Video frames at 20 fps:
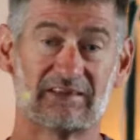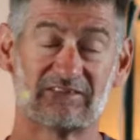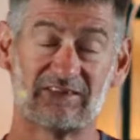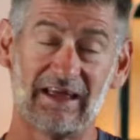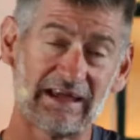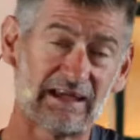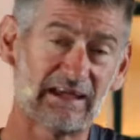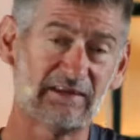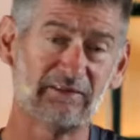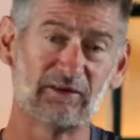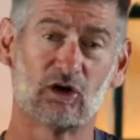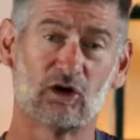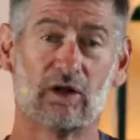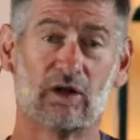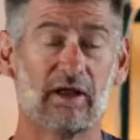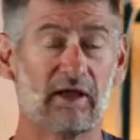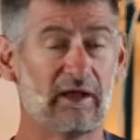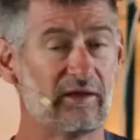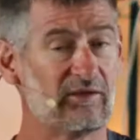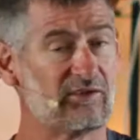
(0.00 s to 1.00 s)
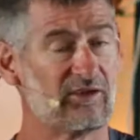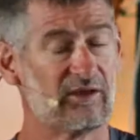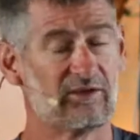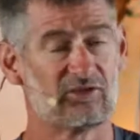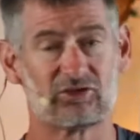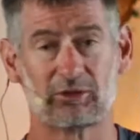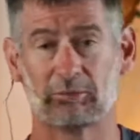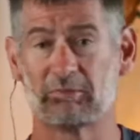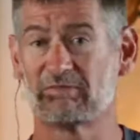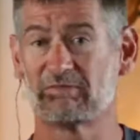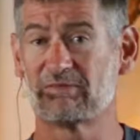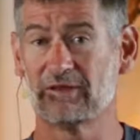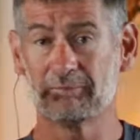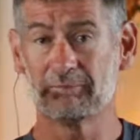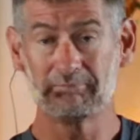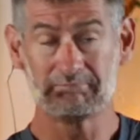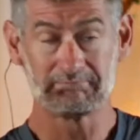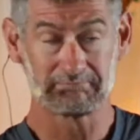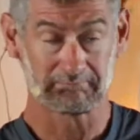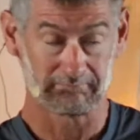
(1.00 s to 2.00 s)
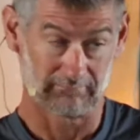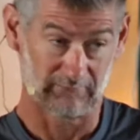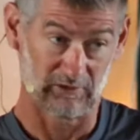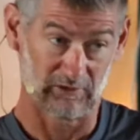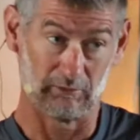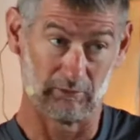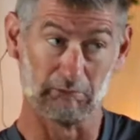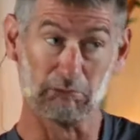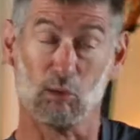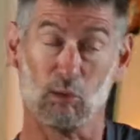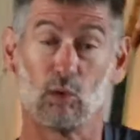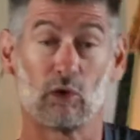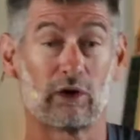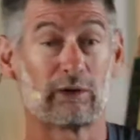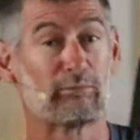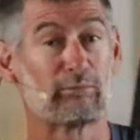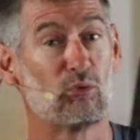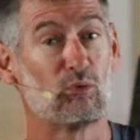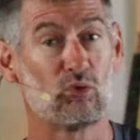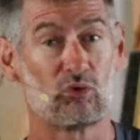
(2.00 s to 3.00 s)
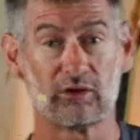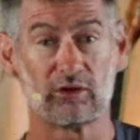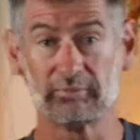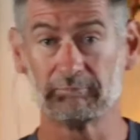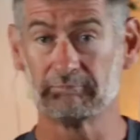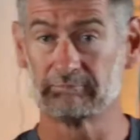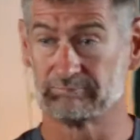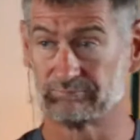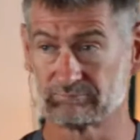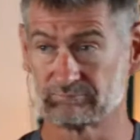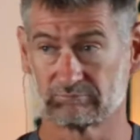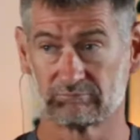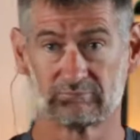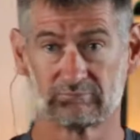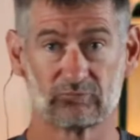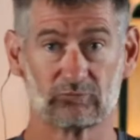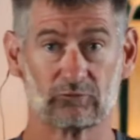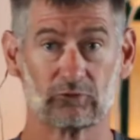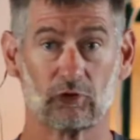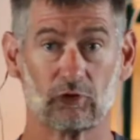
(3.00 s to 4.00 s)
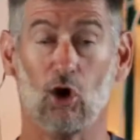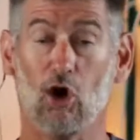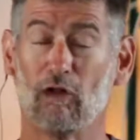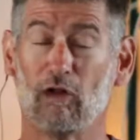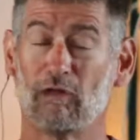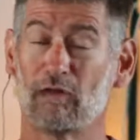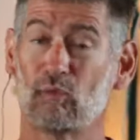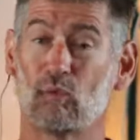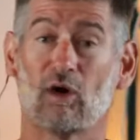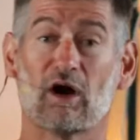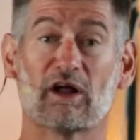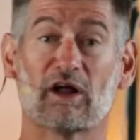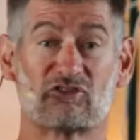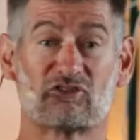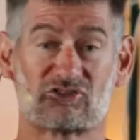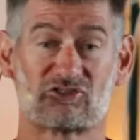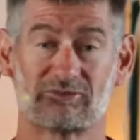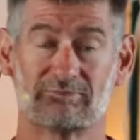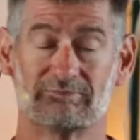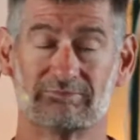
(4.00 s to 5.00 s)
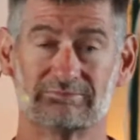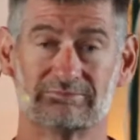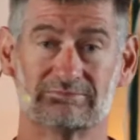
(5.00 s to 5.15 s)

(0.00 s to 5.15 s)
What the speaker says: Taking their own. Some of them, more and more, all at once.